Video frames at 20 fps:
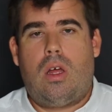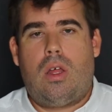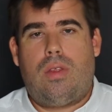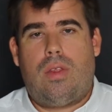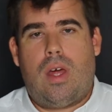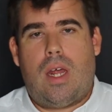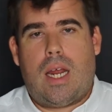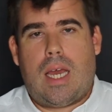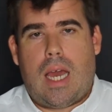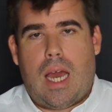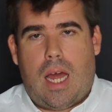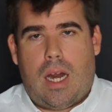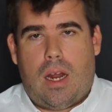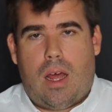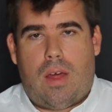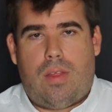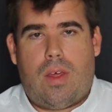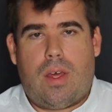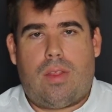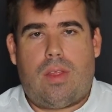then again,
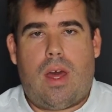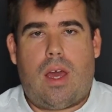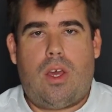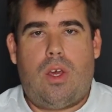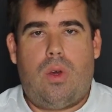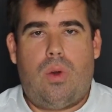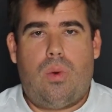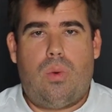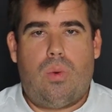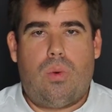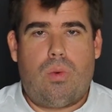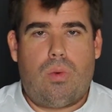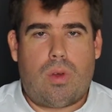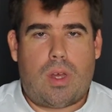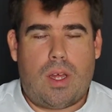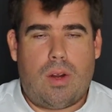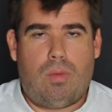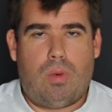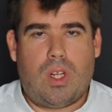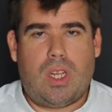I think that you
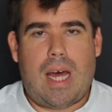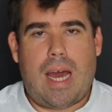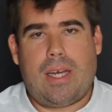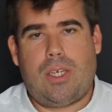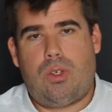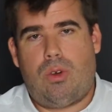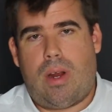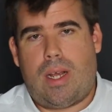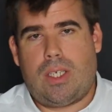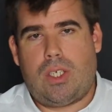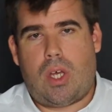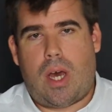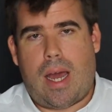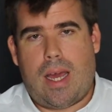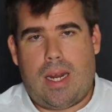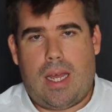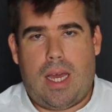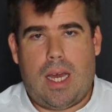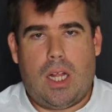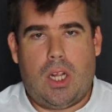can relax your
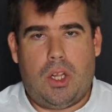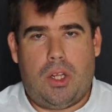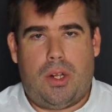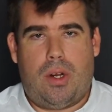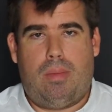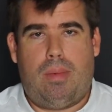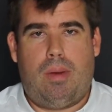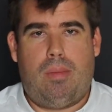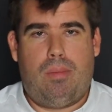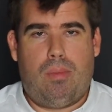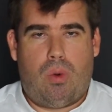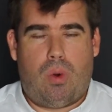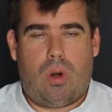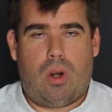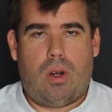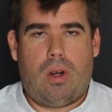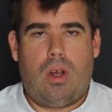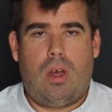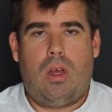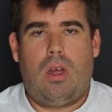anxiety a little bit more.